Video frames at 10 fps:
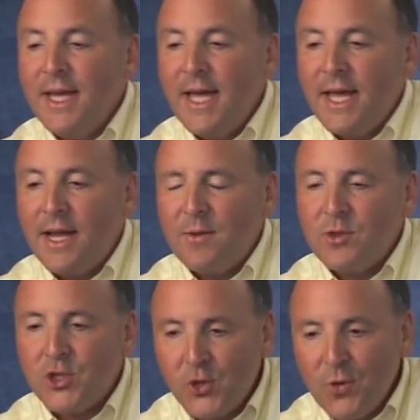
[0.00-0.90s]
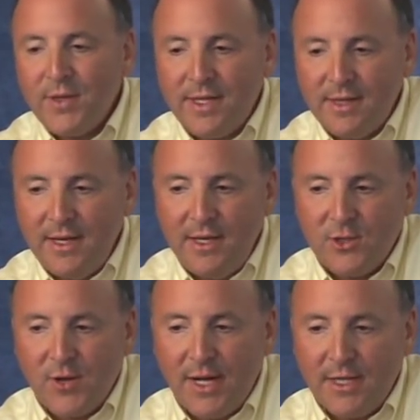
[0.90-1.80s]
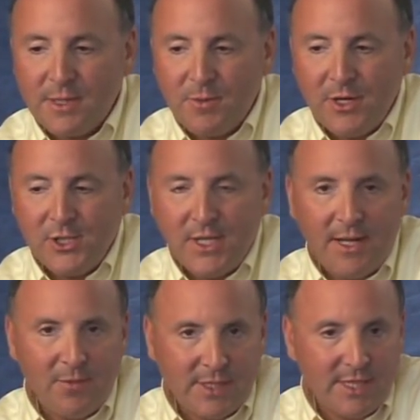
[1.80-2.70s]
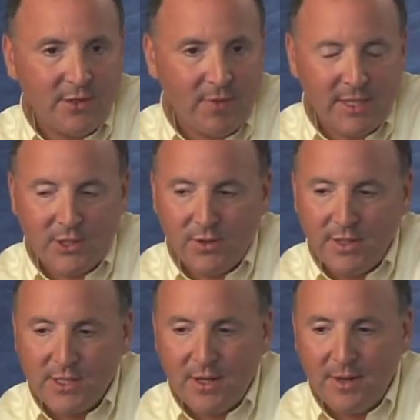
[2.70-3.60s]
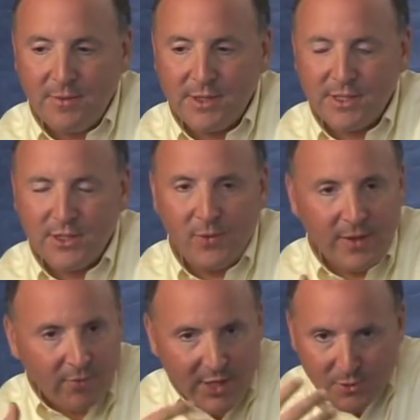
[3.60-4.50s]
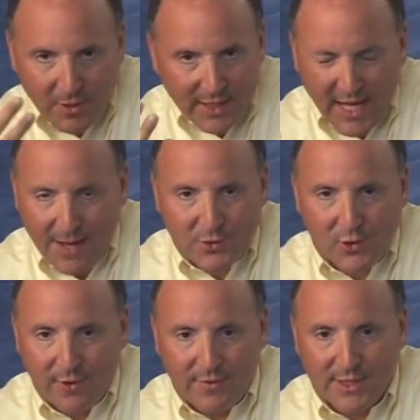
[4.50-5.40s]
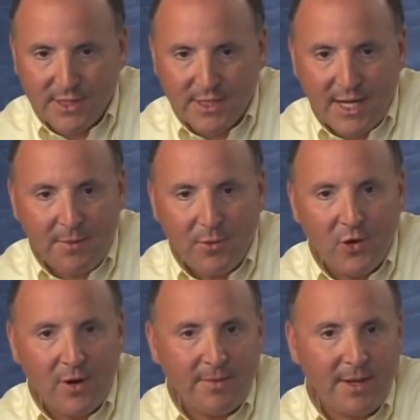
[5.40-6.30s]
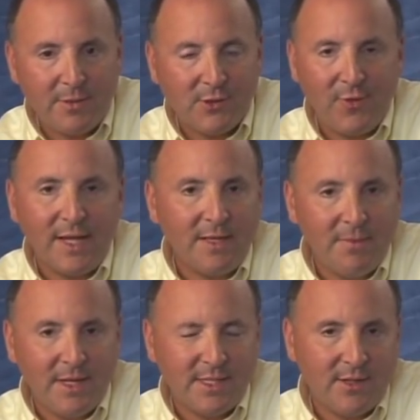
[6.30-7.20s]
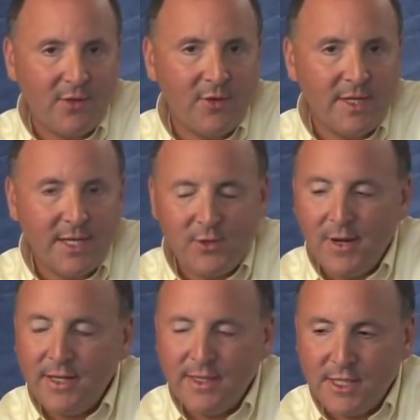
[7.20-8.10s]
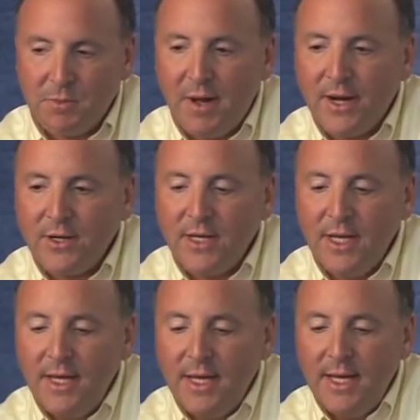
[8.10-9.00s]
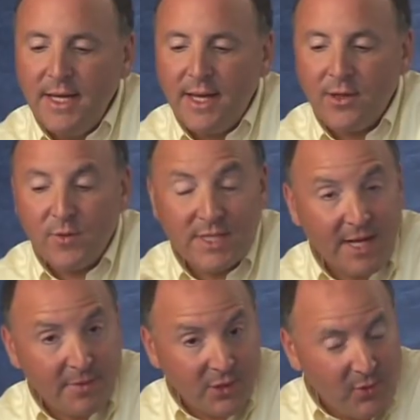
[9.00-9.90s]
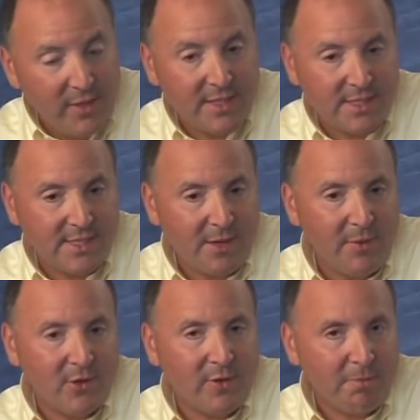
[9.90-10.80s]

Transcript: and I was sure that the trial expiration date was in the registry, so I was doing a Regmon capture of this setup program that was failing because the 30-day trial had expired. Now, the reason I was doing this is that we had already